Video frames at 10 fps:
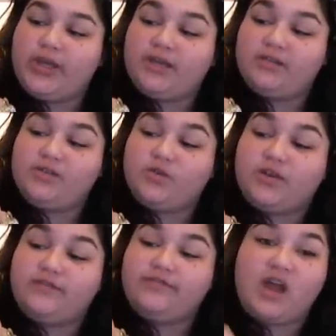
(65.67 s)
You do
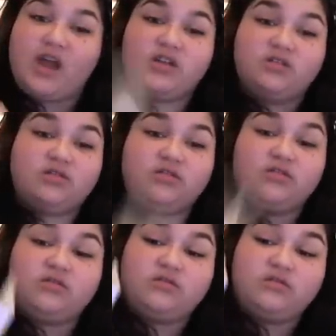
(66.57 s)
a fresh.
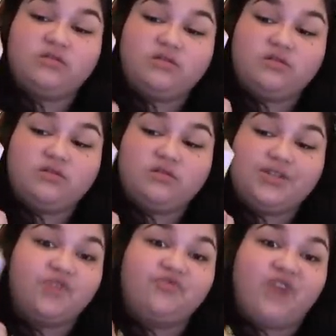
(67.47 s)

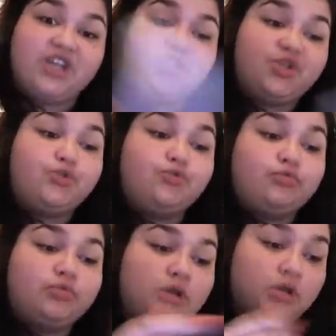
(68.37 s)
So fresh.
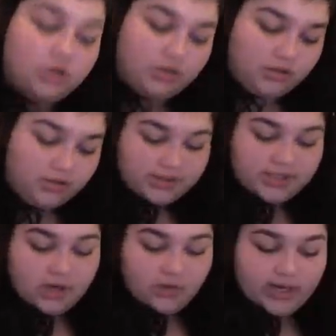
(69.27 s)
It's
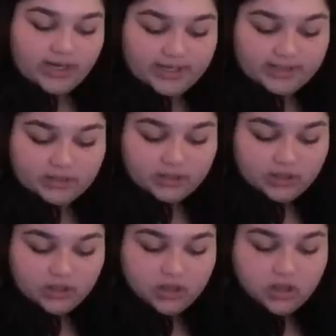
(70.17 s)
a new one, I guess.
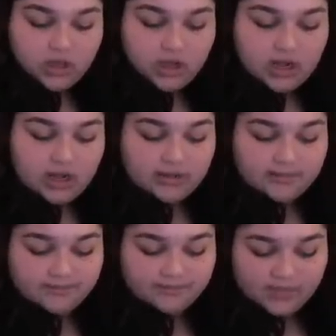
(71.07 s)

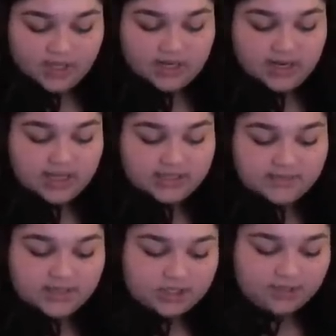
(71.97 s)
And I got
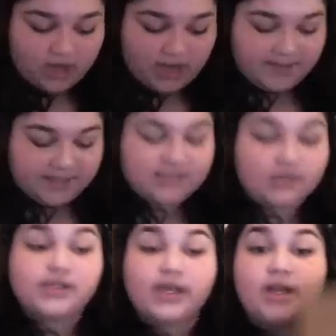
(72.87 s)
some NYX from my
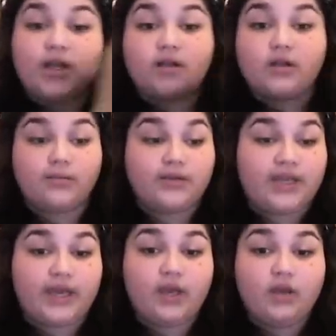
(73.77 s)
pencils and Urban
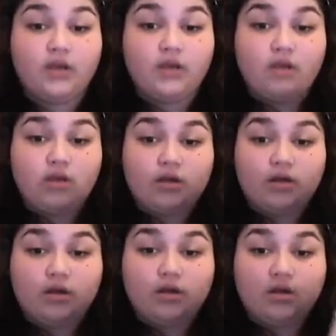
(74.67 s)
Decay
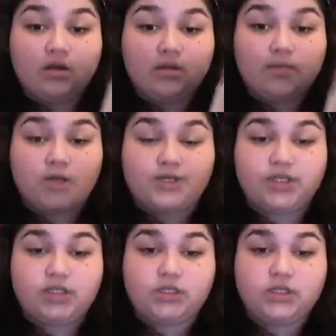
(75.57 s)
purchase.